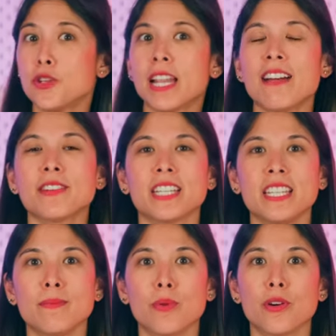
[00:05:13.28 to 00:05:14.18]
you'll have a
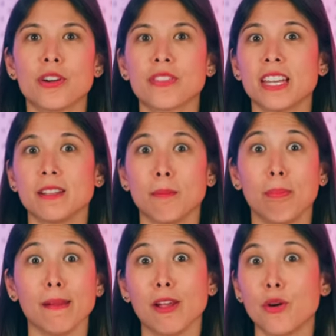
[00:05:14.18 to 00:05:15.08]
keyboard that'll
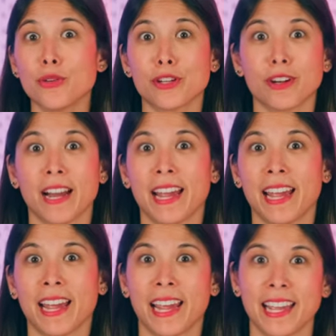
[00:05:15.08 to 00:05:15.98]
blow your
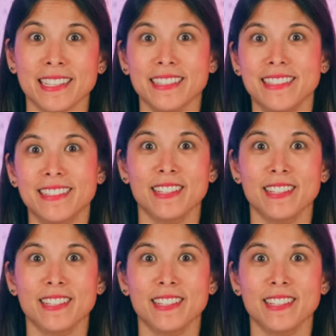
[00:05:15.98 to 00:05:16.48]
head